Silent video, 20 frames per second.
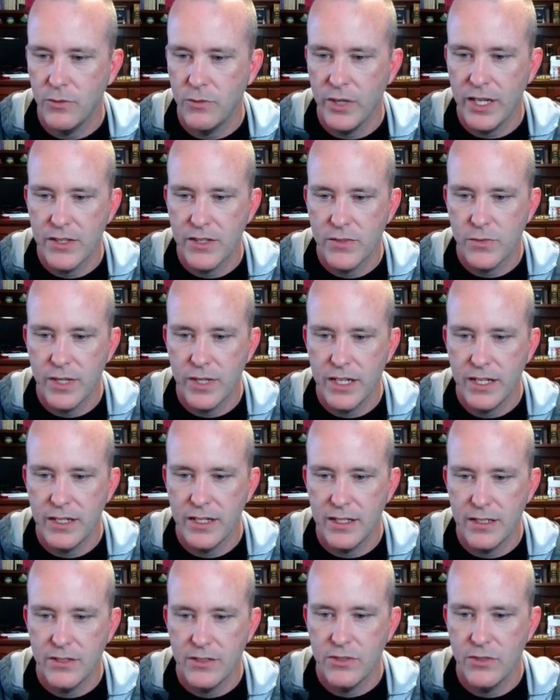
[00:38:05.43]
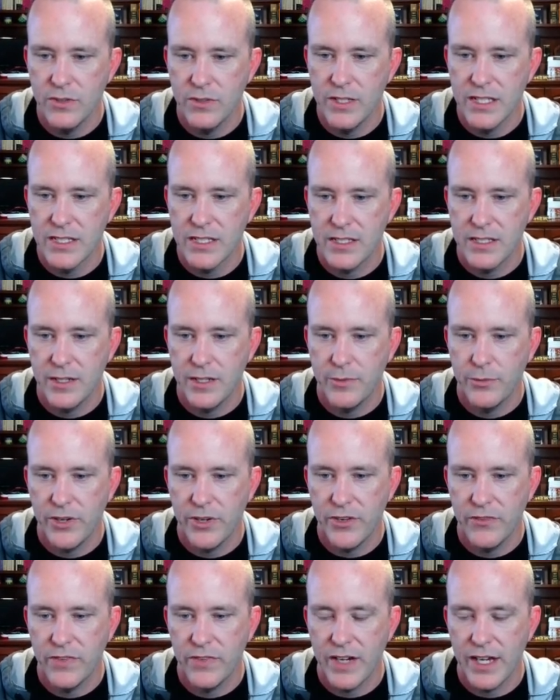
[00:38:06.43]
What gets written to this
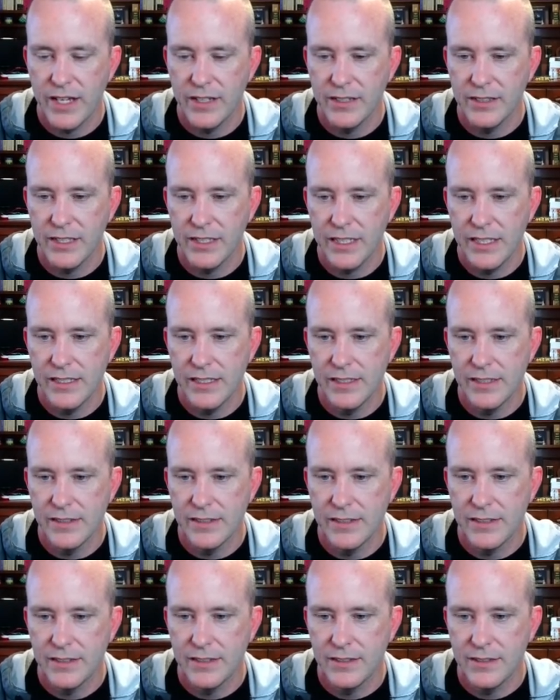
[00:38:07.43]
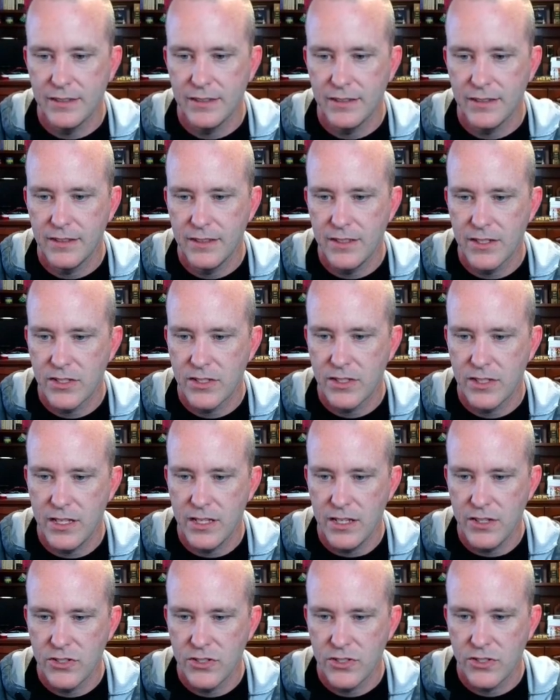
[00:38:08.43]
temporary file is just
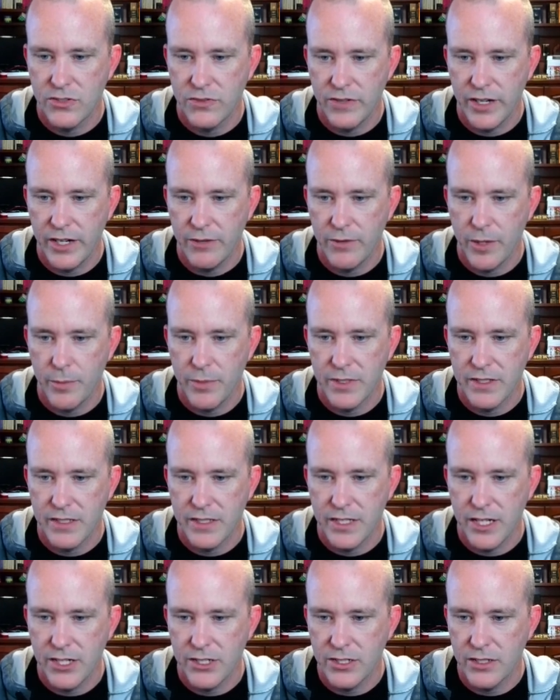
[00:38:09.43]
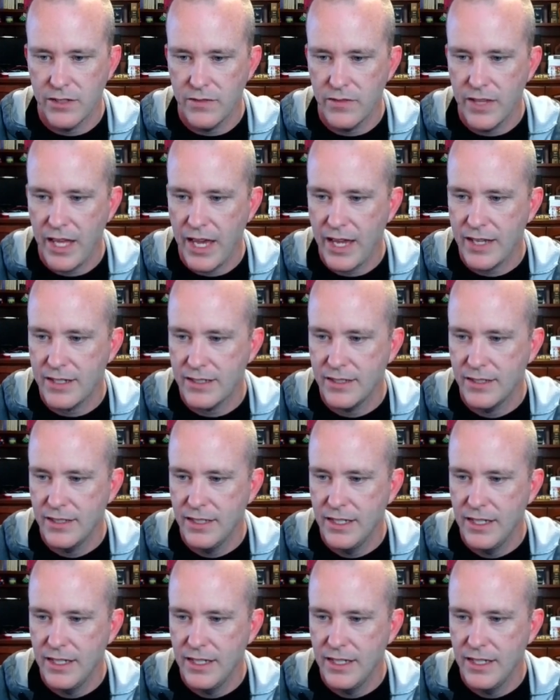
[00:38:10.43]
the string representation of that.